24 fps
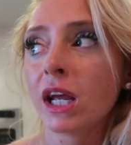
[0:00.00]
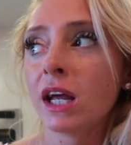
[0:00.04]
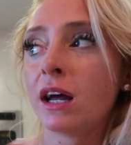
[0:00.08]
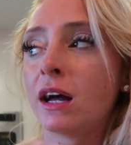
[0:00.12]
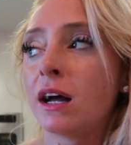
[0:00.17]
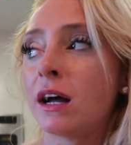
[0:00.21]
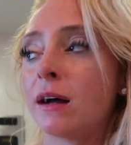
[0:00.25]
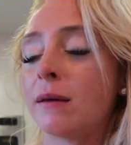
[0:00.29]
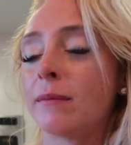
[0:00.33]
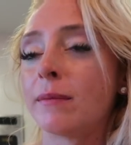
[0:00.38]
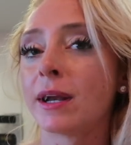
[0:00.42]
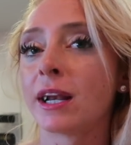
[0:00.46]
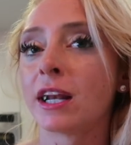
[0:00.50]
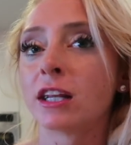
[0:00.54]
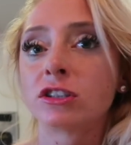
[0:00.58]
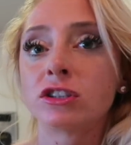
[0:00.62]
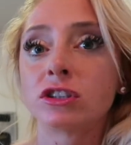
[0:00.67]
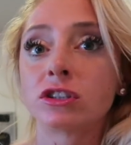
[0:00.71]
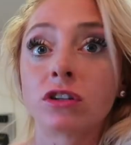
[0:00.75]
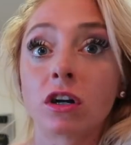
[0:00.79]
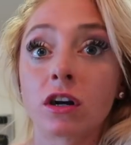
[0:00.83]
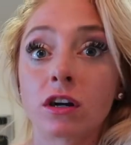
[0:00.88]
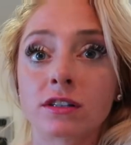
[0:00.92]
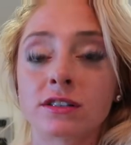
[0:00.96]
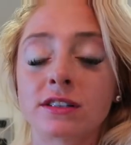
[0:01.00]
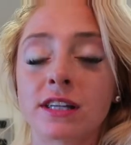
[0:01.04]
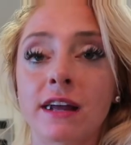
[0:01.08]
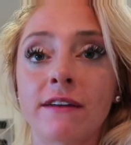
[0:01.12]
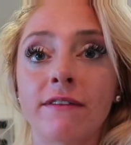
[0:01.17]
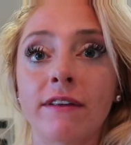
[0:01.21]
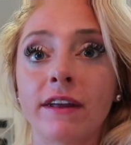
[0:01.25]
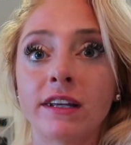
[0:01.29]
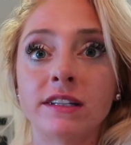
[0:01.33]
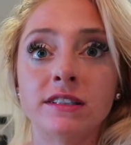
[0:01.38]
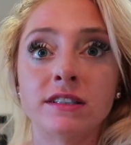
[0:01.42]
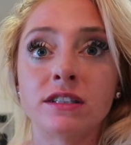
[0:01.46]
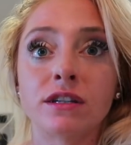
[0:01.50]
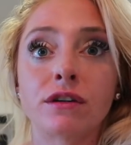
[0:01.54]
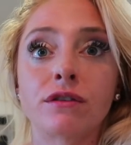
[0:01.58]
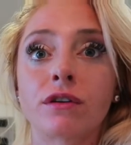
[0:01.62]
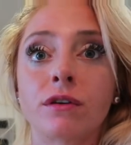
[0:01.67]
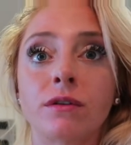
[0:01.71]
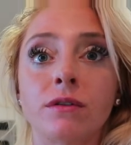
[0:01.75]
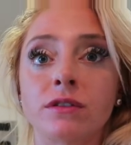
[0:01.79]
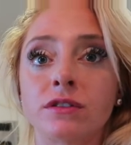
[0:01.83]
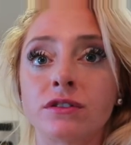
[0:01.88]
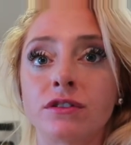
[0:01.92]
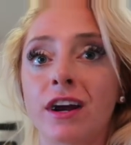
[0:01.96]
um, and it's just hard because I have like
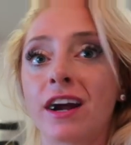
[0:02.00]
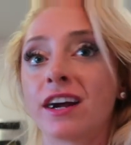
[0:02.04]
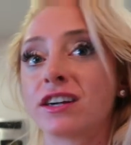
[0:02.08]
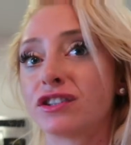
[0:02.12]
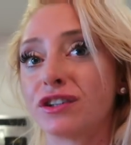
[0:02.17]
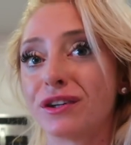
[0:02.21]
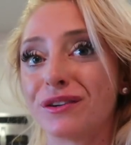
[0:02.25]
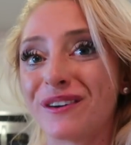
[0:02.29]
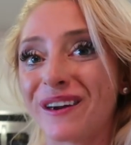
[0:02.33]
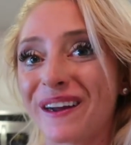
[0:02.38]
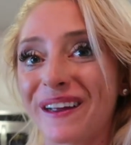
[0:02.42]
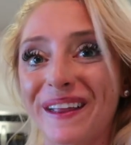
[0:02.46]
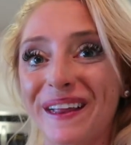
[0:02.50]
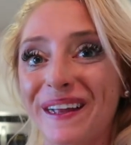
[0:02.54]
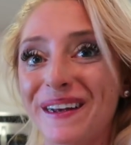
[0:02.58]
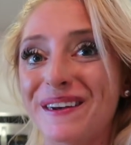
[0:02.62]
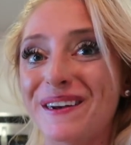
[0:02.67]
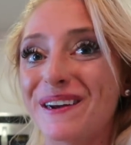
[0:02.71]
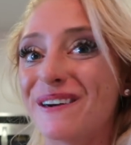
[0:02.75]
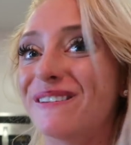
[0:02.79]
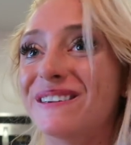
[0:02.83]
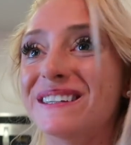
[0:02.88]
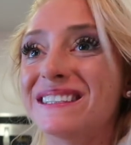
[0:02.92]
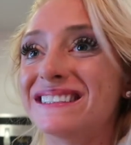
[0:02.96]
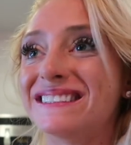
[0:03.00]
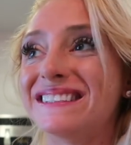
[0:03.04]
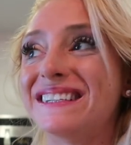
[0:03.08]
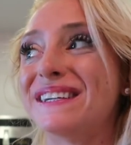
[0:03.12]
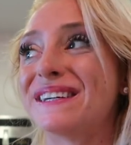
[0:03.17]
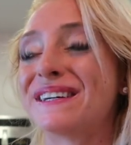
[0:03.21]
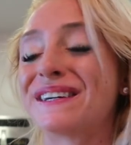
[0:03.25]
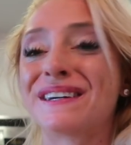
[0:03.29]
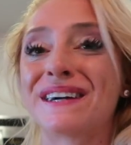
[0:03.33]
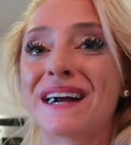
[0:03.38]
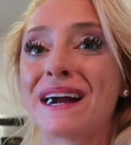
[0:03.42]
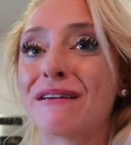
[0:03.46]
zero distraction, right? Like no one's here.